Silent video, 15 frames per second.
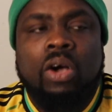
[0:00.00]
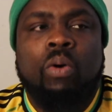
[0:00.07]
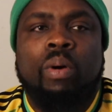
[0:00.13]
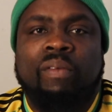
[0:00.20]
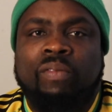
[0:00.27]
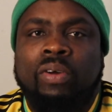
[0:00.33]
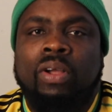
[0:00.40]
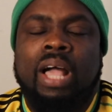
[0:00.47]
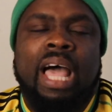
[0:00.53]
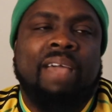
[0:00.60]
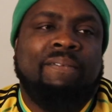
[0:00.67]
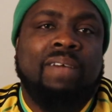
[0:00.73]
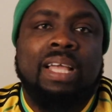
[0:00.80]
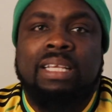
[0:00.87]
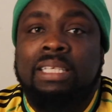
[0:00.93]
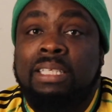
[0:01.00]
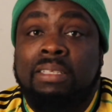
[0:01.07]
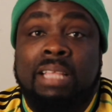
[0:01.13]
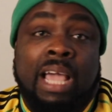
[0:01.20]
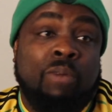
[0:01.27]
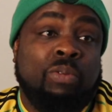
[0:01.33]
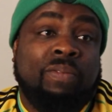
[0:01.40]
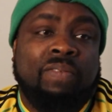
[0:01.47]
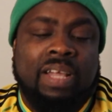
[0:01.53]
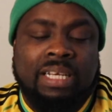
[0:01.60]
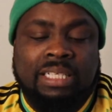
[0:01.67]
However, I would find